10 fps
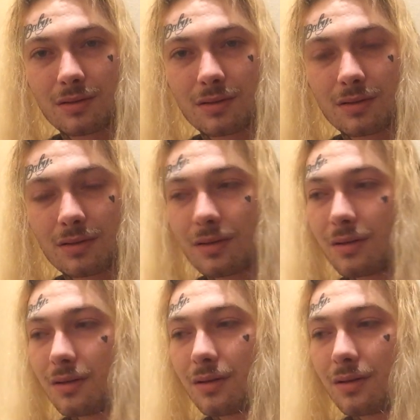
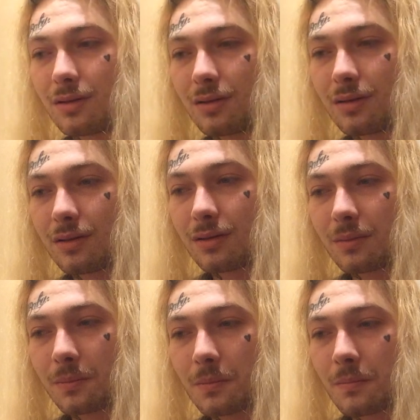
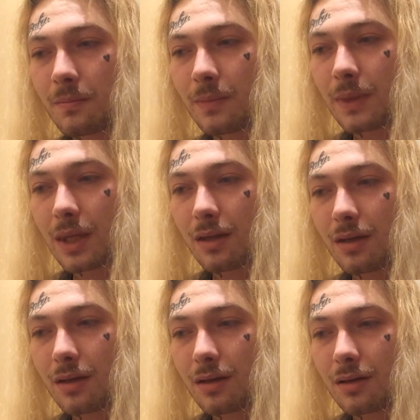
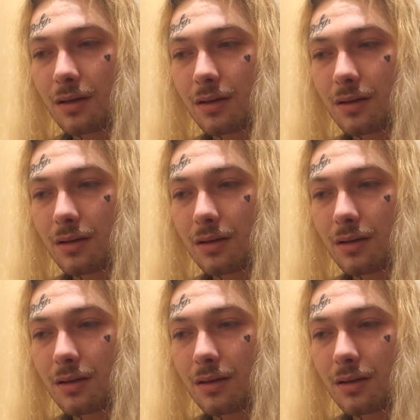No one is speaking in this clip.